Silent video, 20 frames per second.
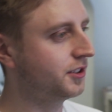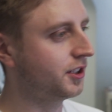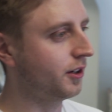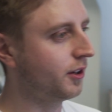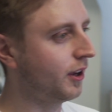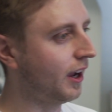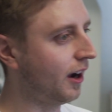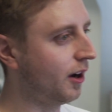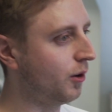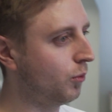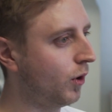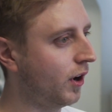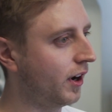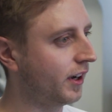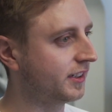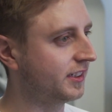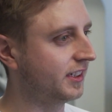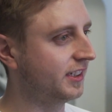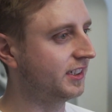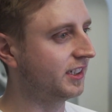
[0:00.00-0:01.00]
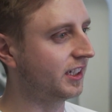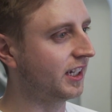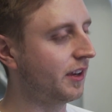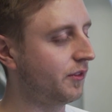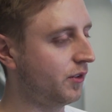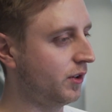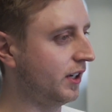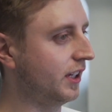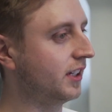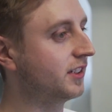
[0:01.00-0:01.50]
show you how it works is to
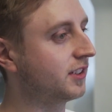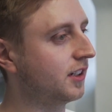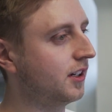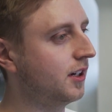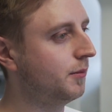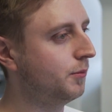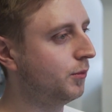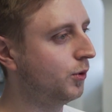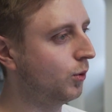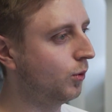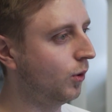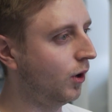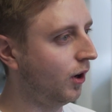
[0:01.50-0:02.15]
give you an example